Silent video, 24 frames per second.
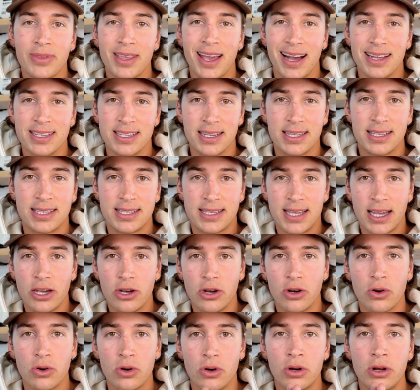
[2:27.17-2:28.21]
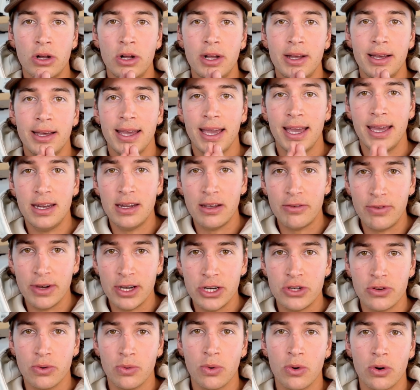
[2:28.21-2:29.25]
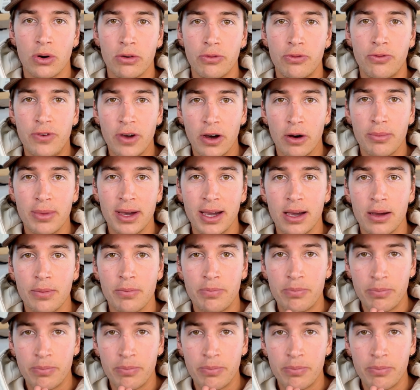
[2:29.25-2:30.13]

as a single individual filming,